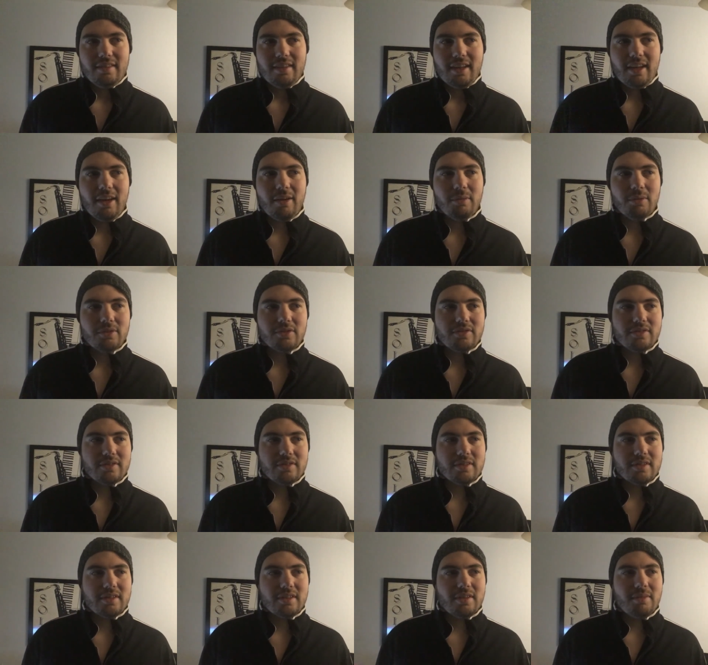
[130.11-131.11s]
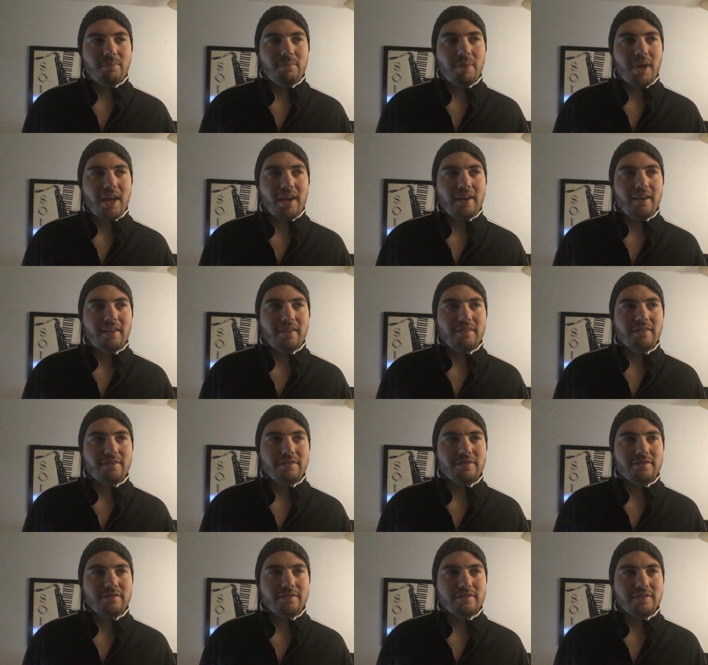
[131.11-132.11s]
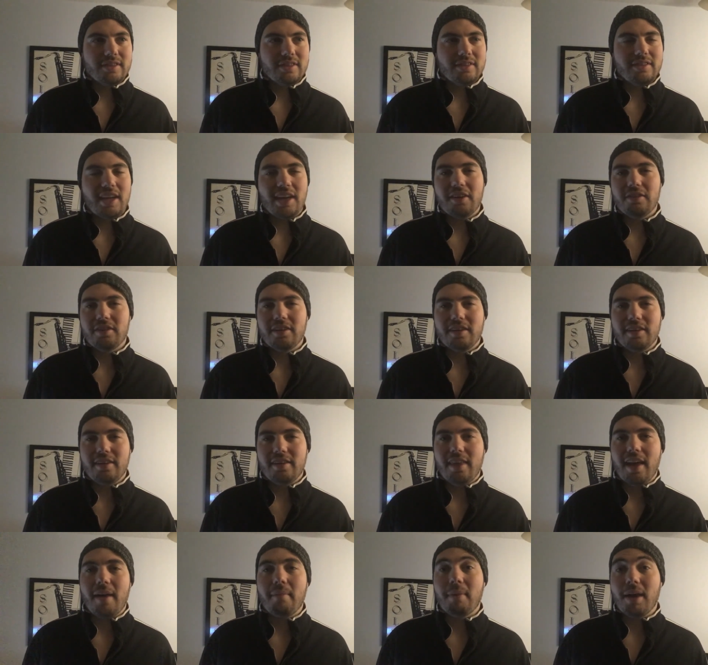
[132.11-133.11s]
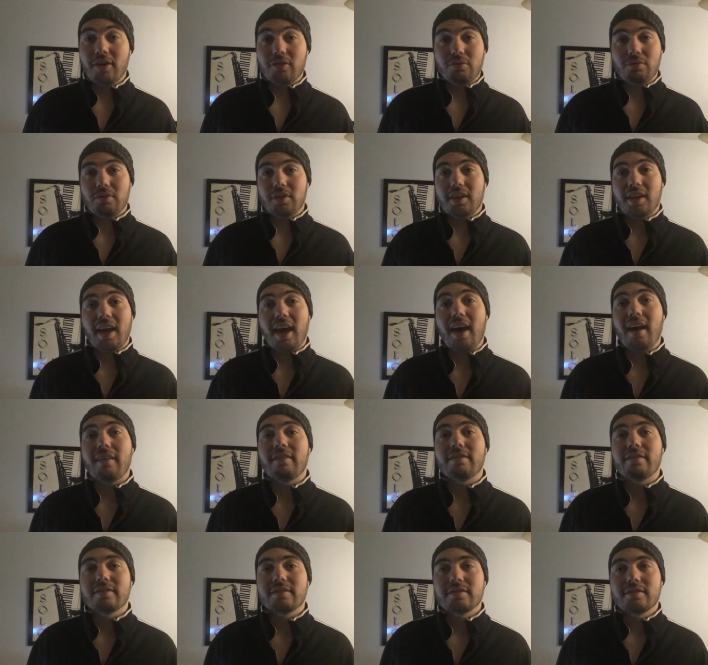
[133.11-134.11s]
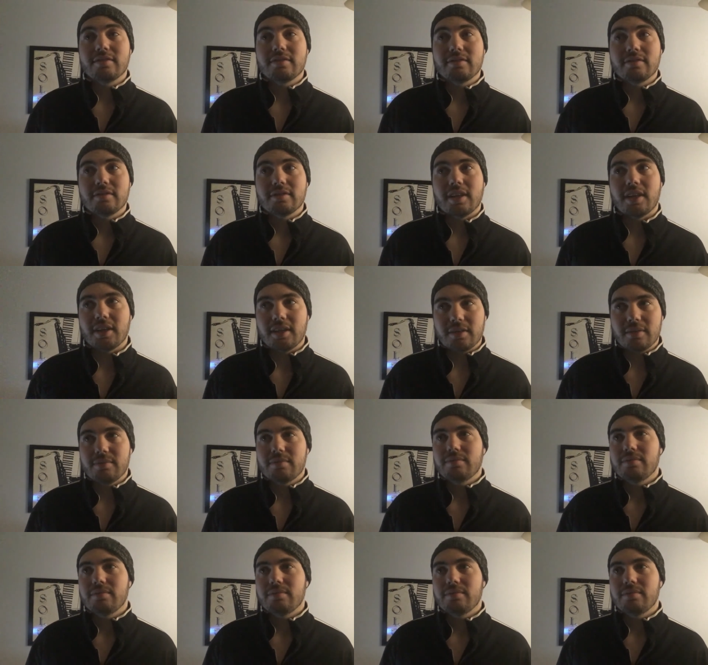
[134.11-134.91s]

how much competitive integrity did that match really have? Like